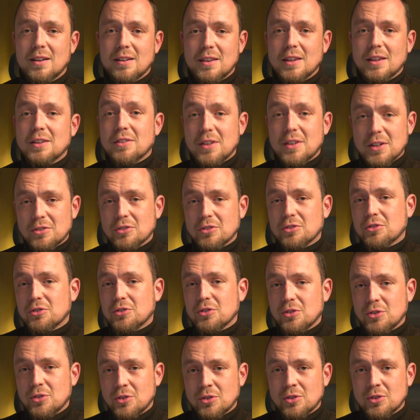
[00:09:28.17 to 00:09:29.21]
This is
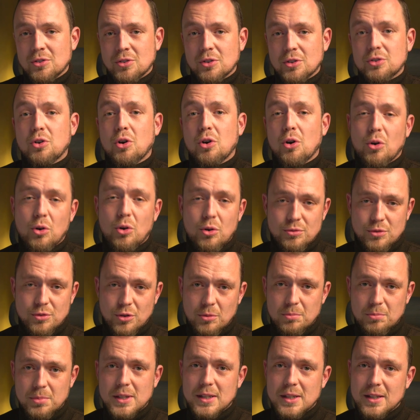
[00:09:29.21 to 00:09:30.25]
the core of your
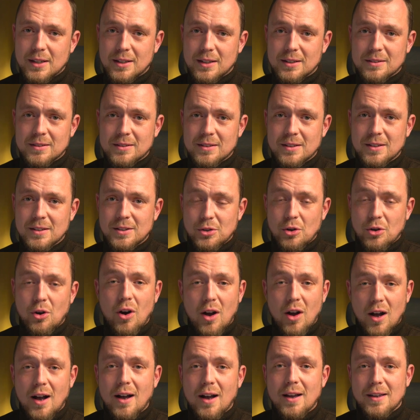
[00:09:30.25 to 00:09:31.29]
being, your
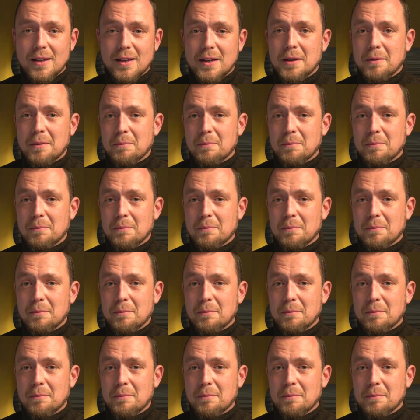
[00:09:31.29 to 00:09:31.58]
I am.